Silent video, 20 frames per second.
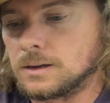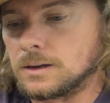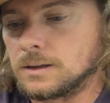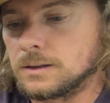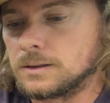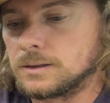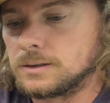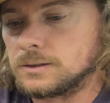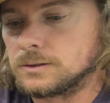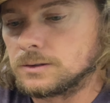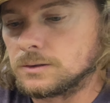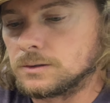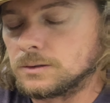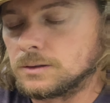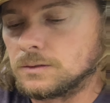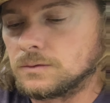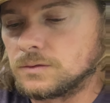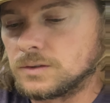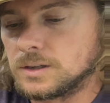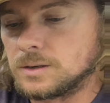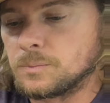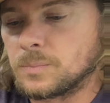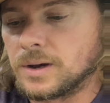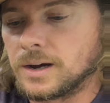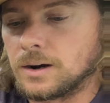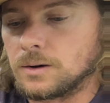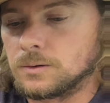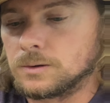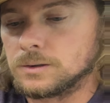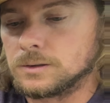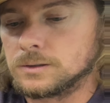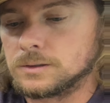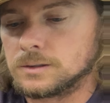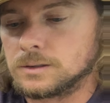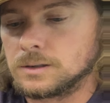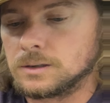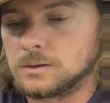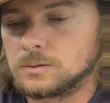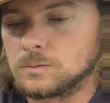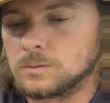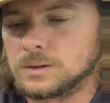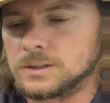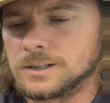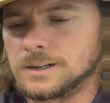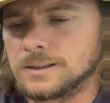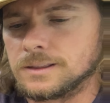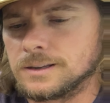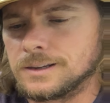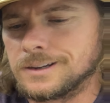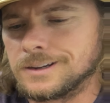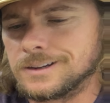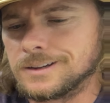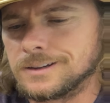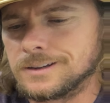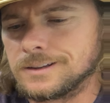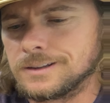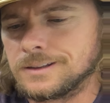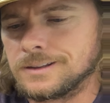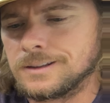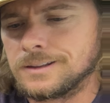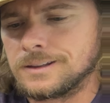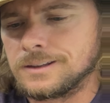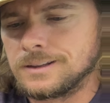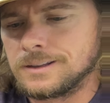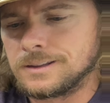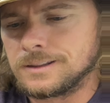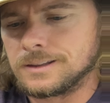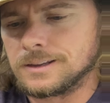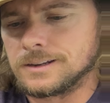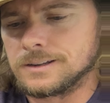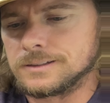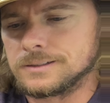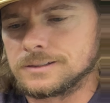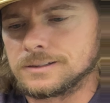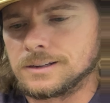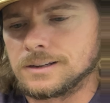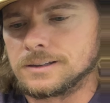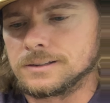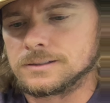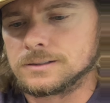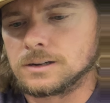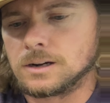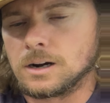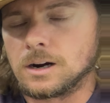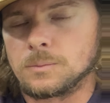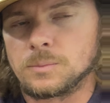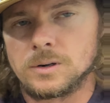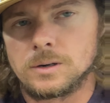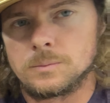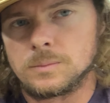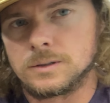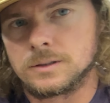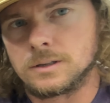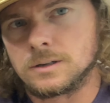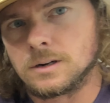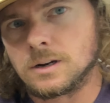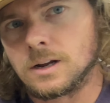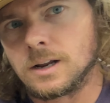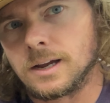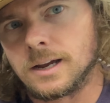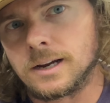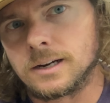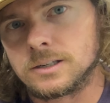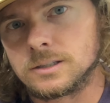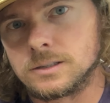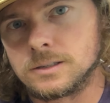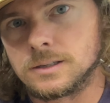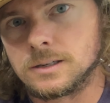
These are the V powers, which I think they say is copper, but they're not actually